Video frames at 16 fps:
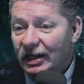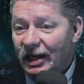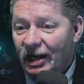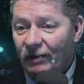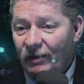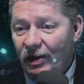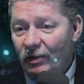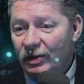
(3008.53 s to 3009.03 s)

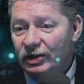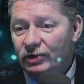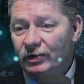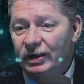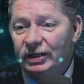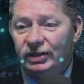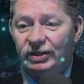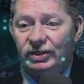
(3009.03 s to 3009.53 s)
and we wish
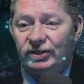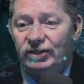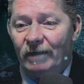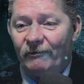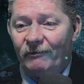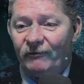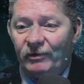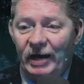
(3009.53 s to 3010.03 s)
we could just
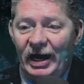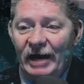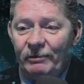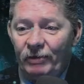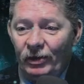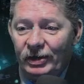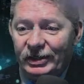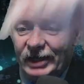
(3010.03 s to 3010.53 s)
jump from high
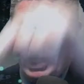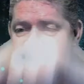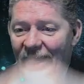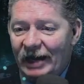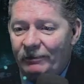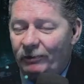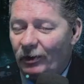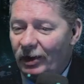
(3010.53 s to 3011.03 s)
point to
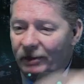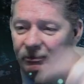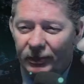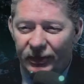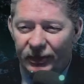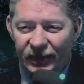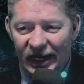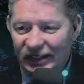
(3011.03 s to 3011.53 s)
high point,
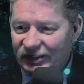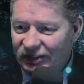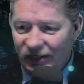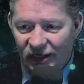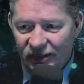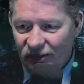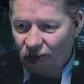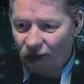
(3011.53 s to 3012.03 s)
but that's
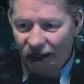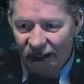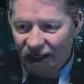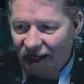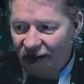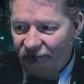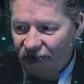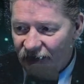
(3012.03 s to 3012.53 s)
not the way
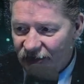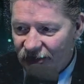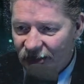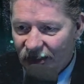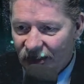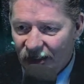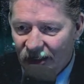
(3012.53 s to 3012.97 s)
life is